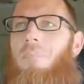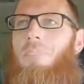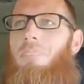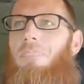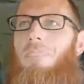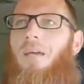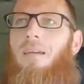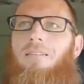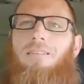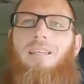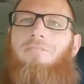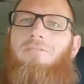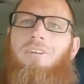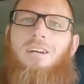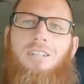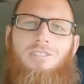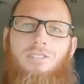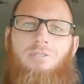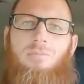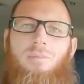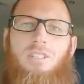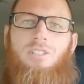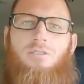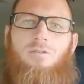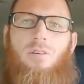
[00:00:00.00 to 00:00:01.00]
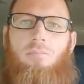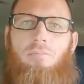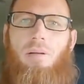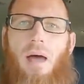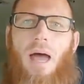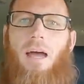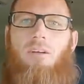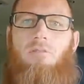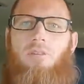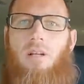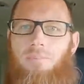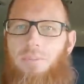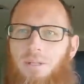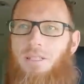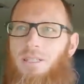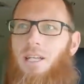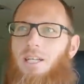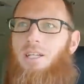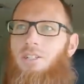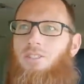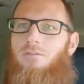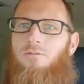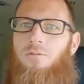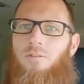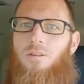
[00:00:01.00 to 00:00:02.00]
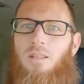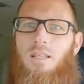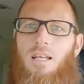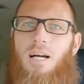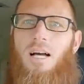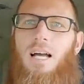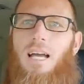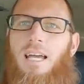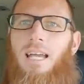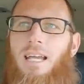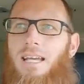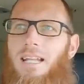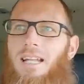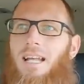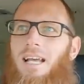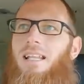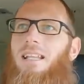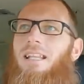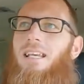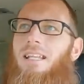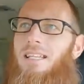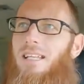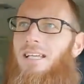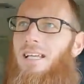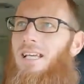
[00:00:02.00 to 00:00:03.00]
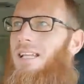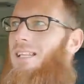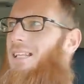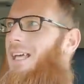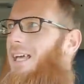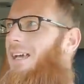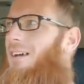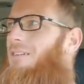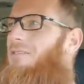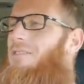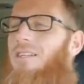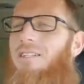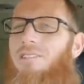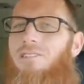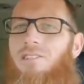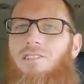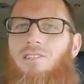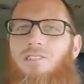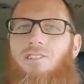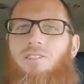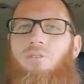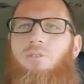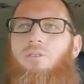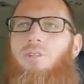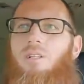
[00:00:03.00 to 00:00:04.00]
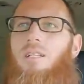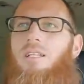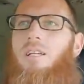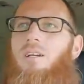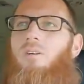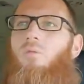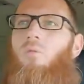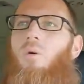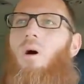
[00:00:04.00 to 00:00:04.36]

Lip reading: They've got too much of a bad reputation for lying, and the evidence is too clear.